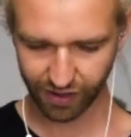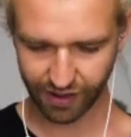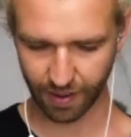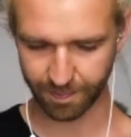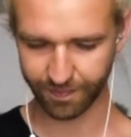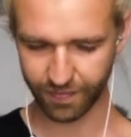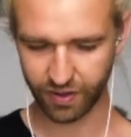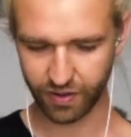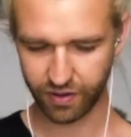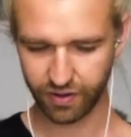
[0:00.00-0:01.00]

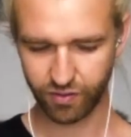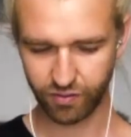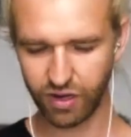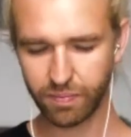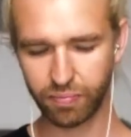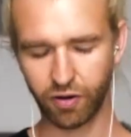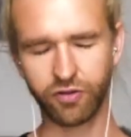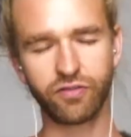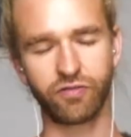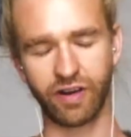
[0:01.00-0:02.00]
um, really
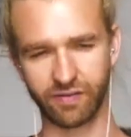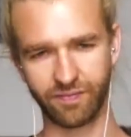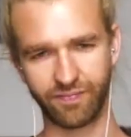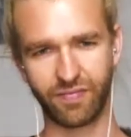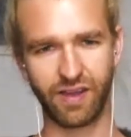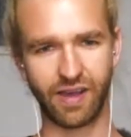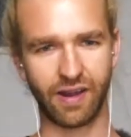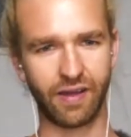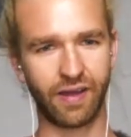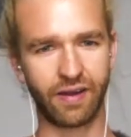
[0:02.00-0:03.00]
pondering,
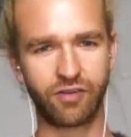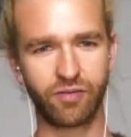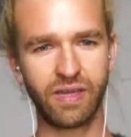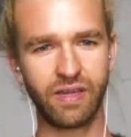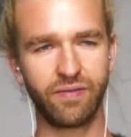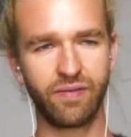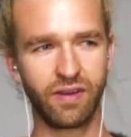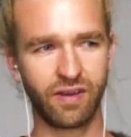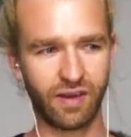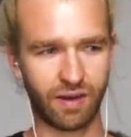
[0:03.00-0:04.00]
and I and to me,
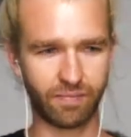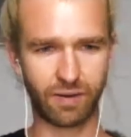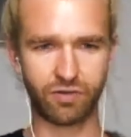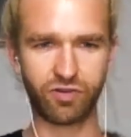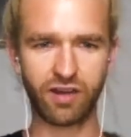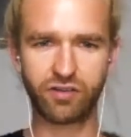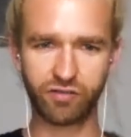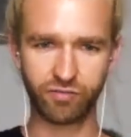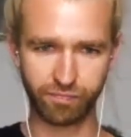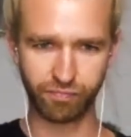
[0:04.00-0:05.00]
I'm I'm trying
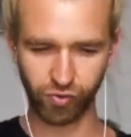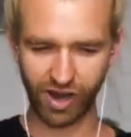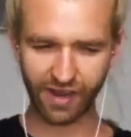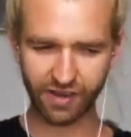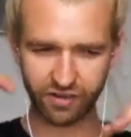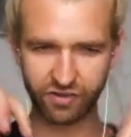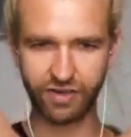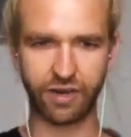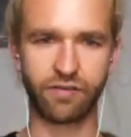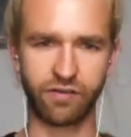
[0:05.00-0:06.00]
to bring it
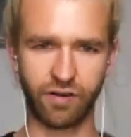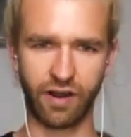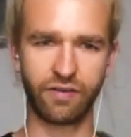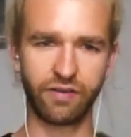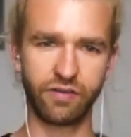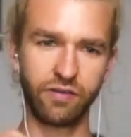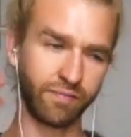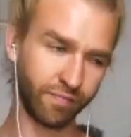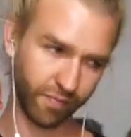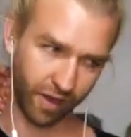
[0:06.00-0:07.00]
together under
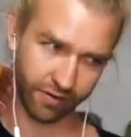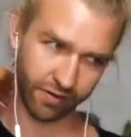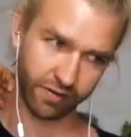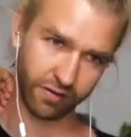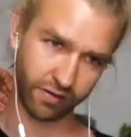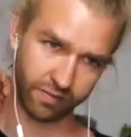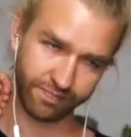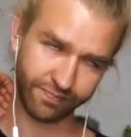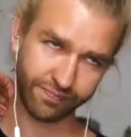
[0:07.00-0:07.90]
the under the.